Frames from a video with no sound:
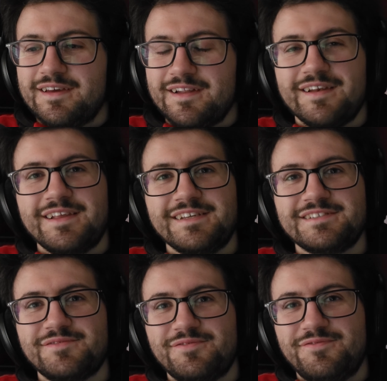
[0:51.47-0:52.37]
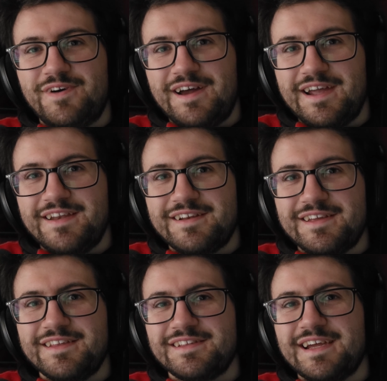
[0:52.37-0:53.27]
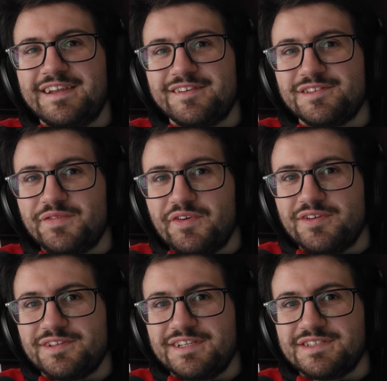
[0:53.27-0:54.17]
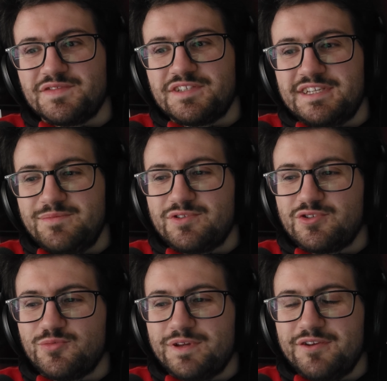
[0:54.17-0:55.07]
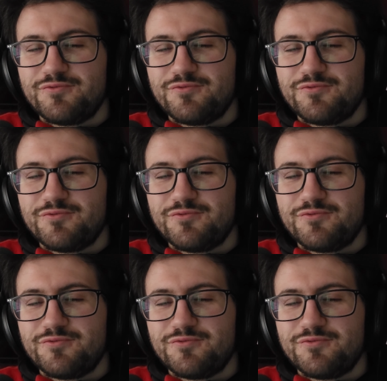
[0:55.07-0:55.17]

at least finally, the technical difficulties have seemed to be